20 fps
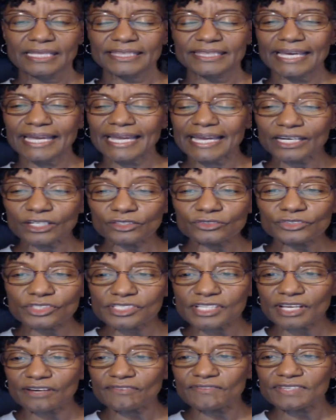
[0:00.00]
The
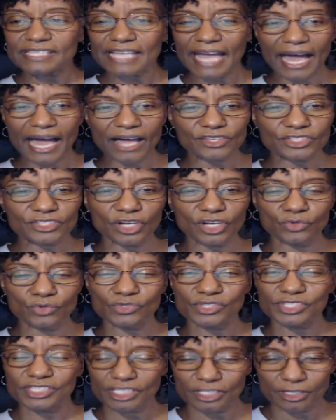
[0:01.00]
elders of his
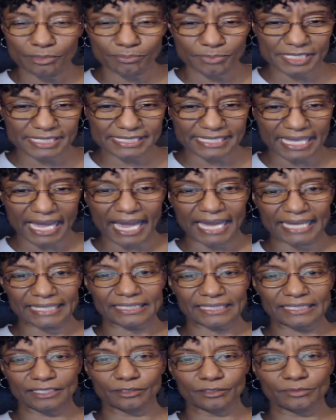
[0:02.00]
household stood beside
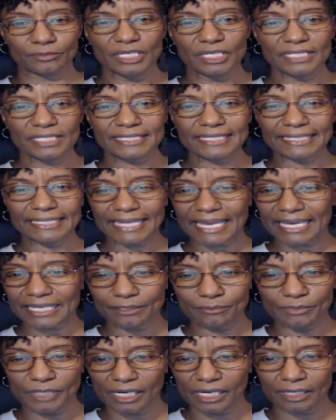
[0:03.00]
him to get
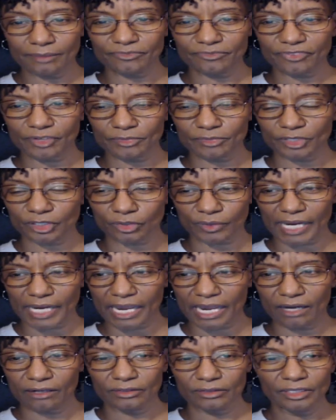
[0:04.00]
him up from the
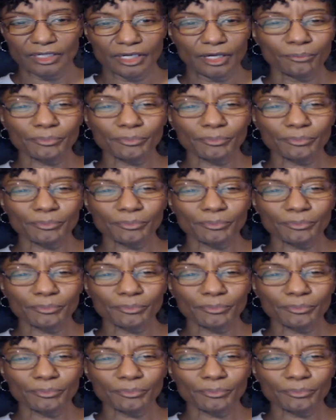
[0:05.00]
ground,